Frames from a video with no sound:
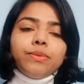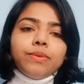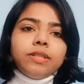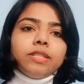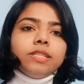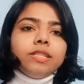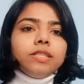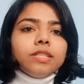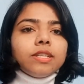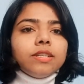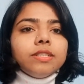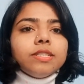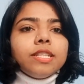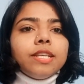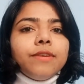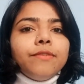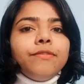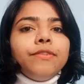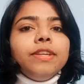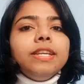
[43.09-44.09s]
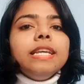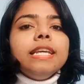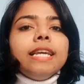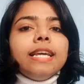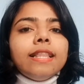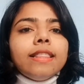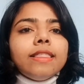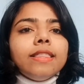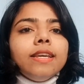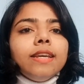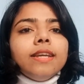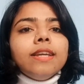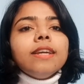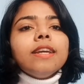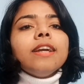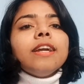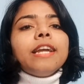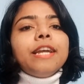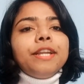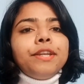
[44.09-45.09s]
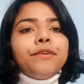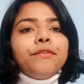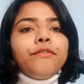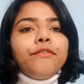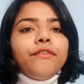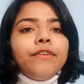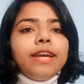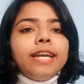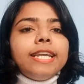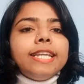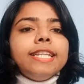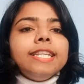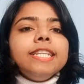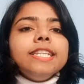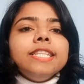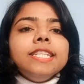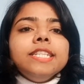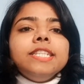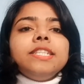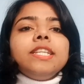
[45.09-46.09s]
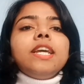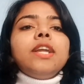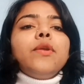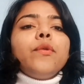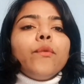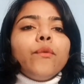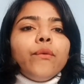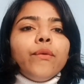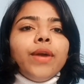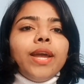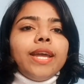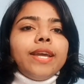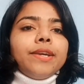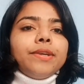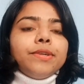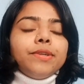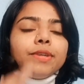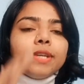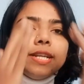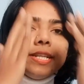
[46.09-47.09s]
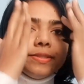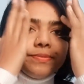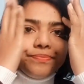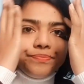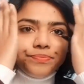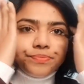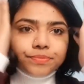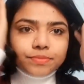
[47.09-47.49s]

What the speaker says: we will discuss everything in a very detailed way. Okay,